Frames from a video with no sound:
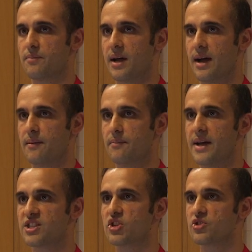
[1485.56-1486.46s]

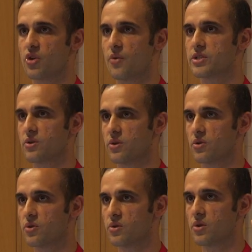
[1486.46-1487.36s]
messaging service called
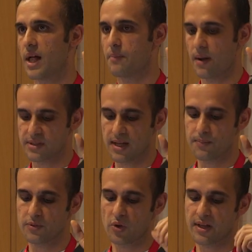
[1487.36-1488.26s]
Google Cloud Pops
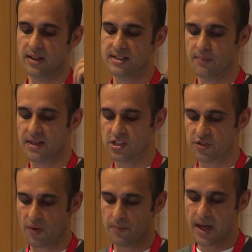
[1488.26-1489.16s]
Up. So you can listen messages
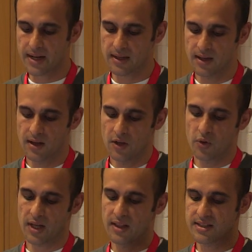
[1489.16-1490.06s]
from that.
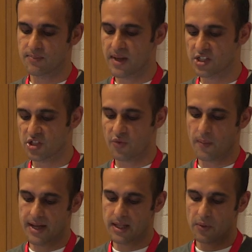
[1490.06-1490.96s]
You can listen messages from
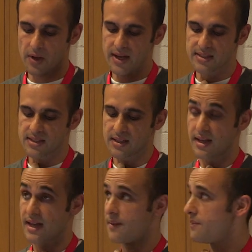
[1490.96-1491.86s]
AWS.
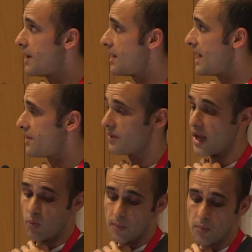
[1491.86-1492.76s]
And
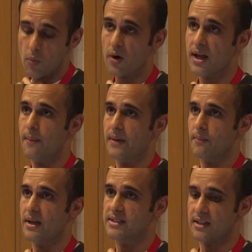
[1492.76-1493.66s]
there will be more
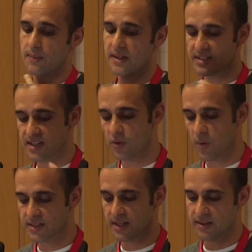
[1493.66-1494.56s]
coming, basically, but these are the
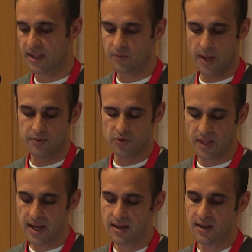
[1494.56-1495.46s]
ones that we have
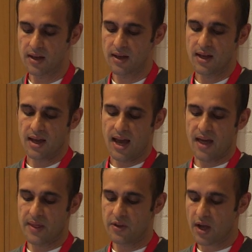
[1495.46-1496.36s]
today.
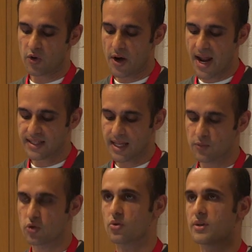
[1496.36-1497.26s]
And then you can connect
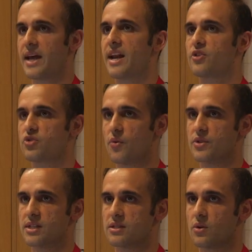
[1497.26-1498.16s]
them to Knative
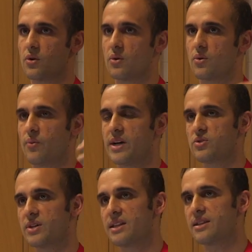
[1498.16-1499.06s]
services. So once
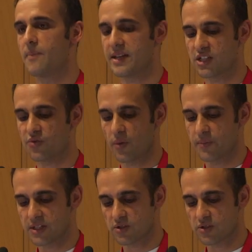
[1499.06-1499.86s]
you get the message from these